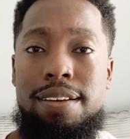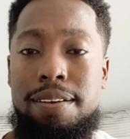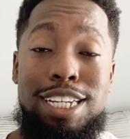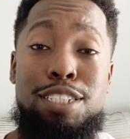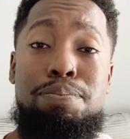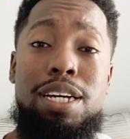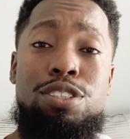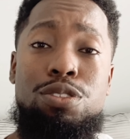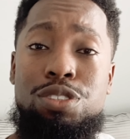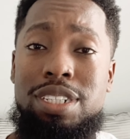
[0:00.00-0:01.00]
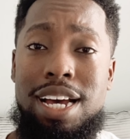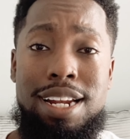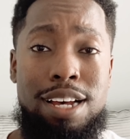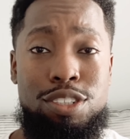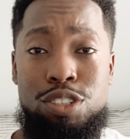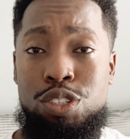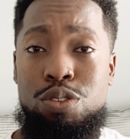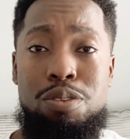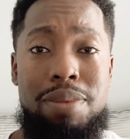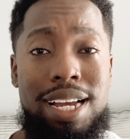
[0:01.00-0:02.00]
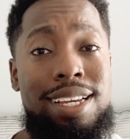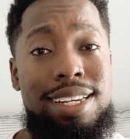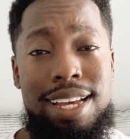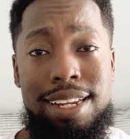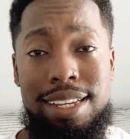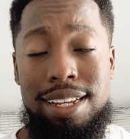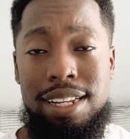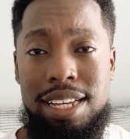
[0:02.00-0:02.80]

A special shout out to 2 of my Canadian,